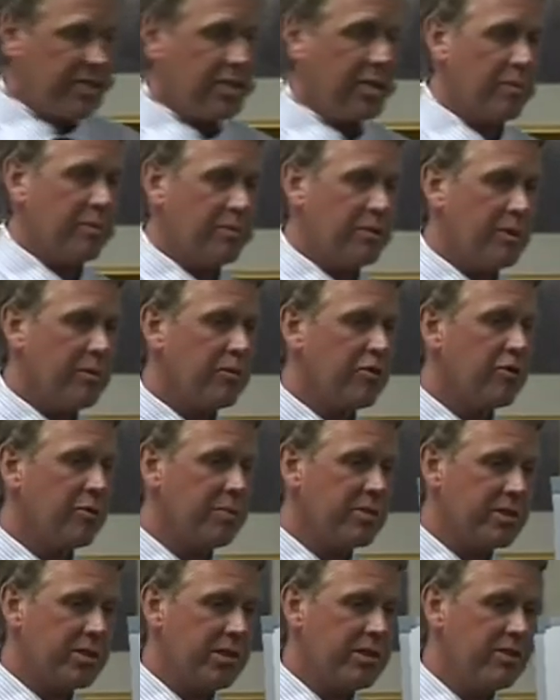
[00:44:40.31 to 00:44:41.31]
this upper cervical
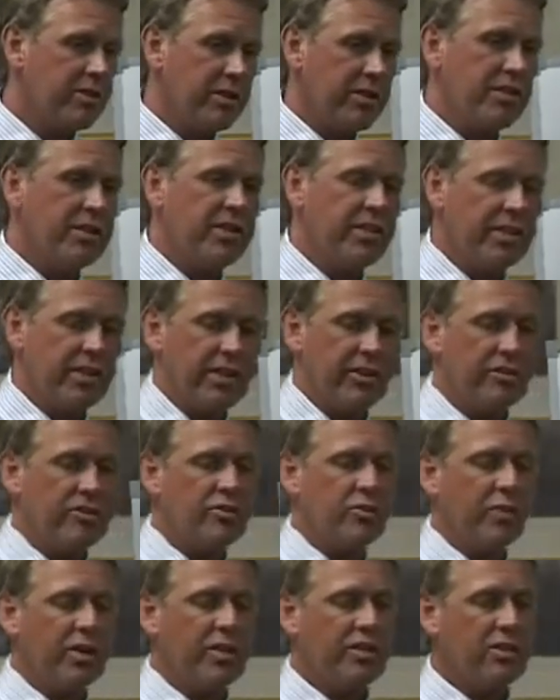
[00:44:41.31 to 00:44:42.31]
procedure, did 16
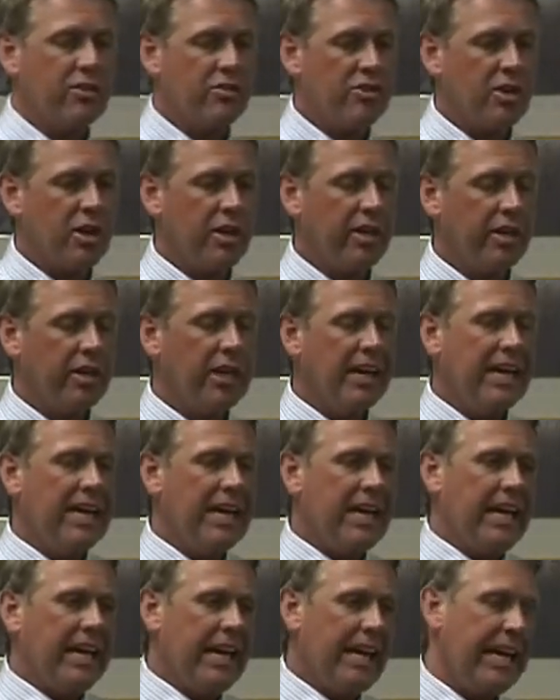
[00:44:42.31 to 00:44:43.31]
years of research on it.
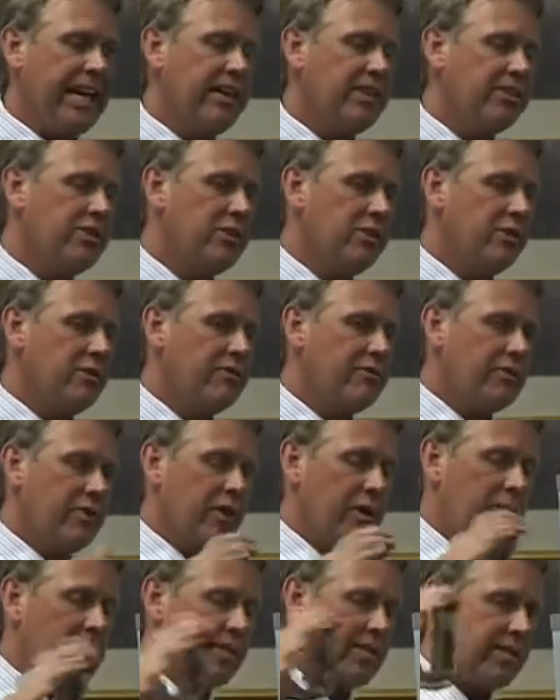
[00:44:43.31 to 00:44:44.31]
He took
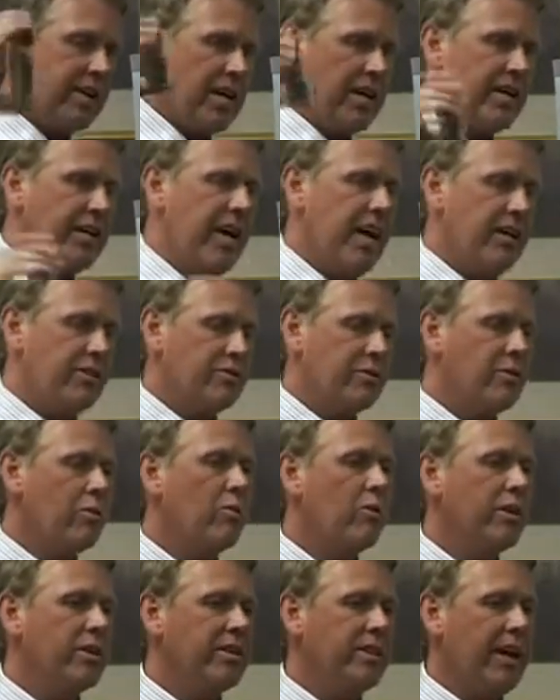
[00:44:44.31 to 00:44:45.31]
from the psychiatric
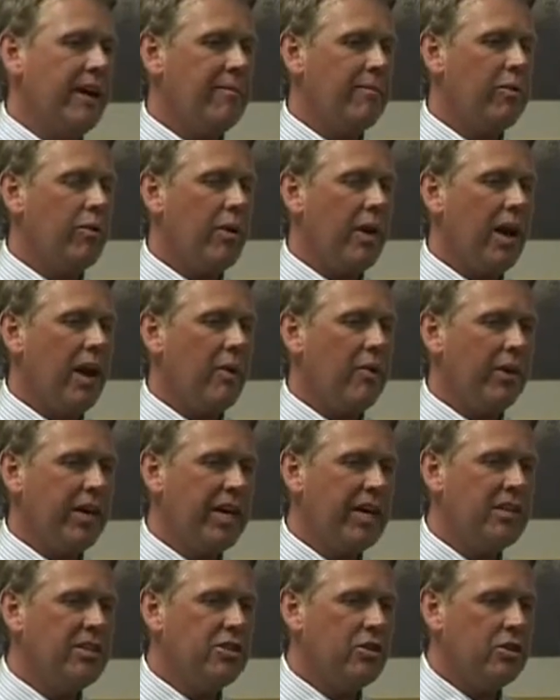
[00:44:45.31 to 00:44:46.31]
ward in Davenport, Iowa,
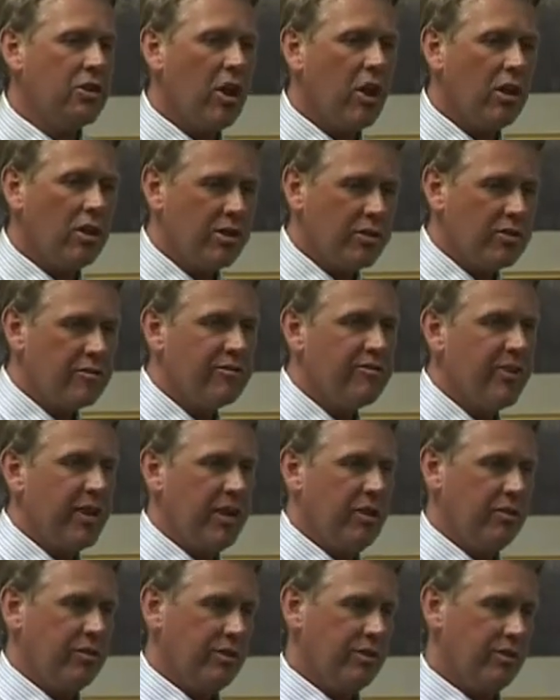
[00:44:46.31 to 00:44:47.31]
he took all of their
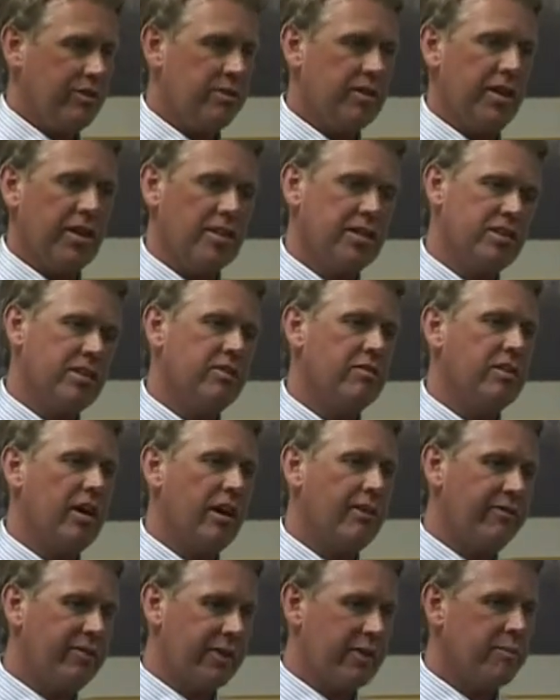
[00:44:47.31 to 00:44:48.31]
failures and still
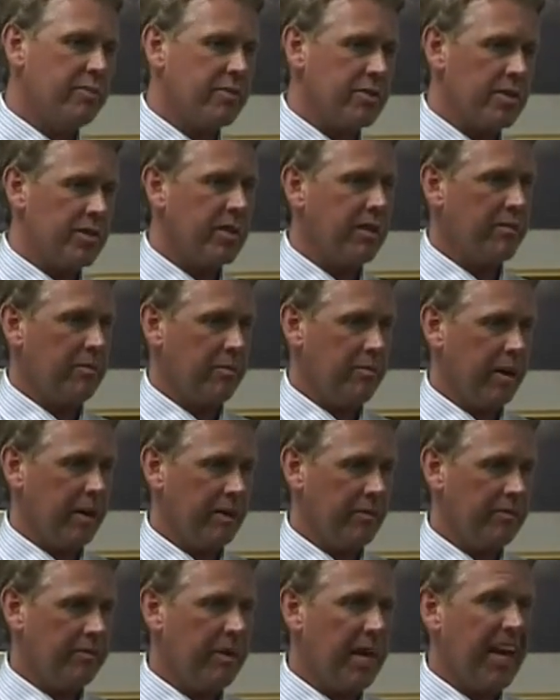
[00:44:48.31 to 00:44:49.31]
got 50% of them
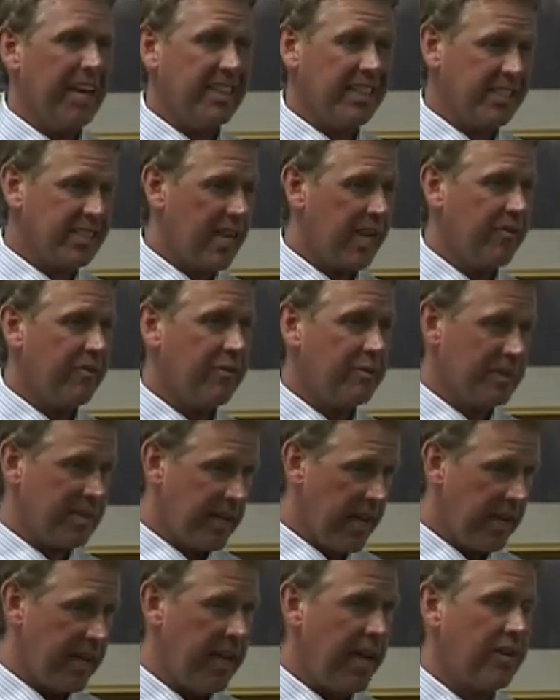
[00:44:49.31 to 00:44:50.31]
better at from the
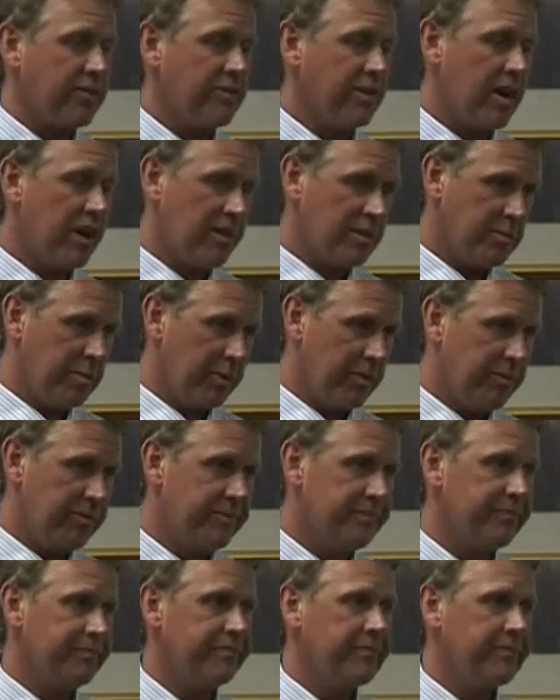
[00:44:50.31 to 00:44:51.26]
psychiatric hospital.